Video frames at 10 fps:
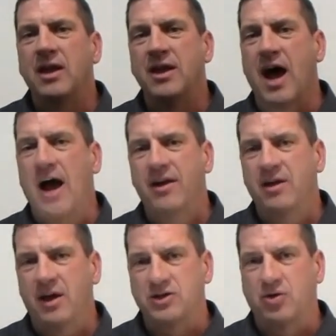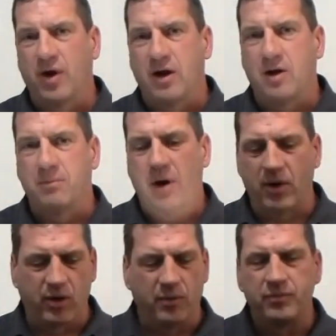not as a radiant
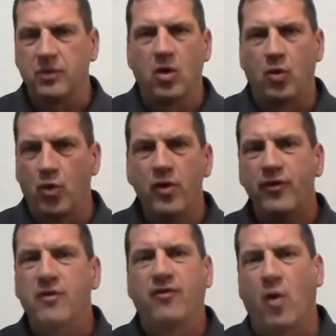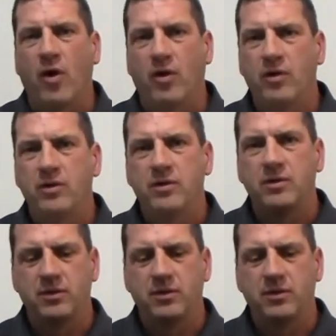barrier. Roofing foil